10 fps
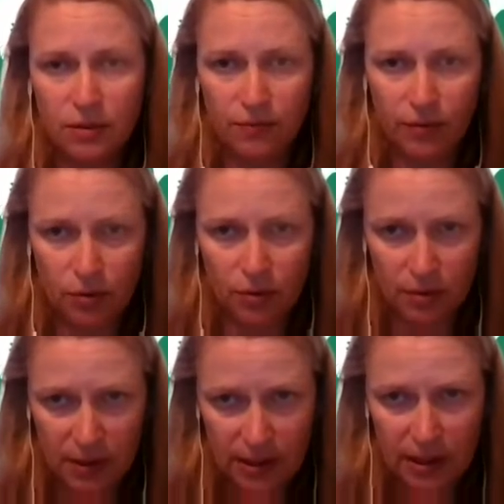of your
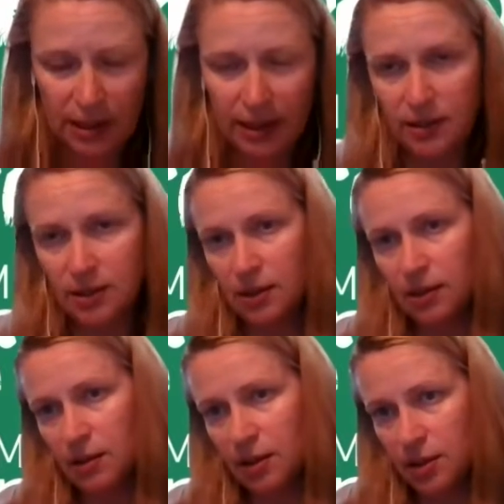seed collecting
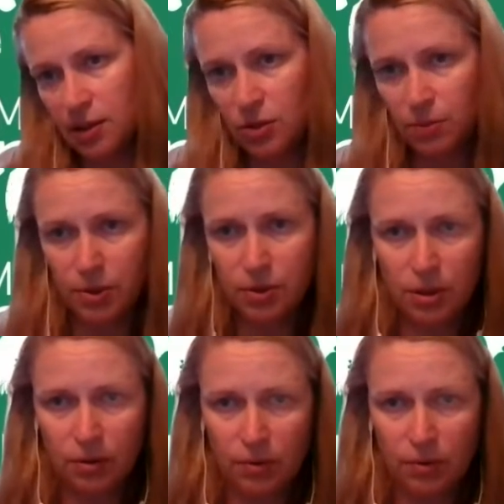and then distribution?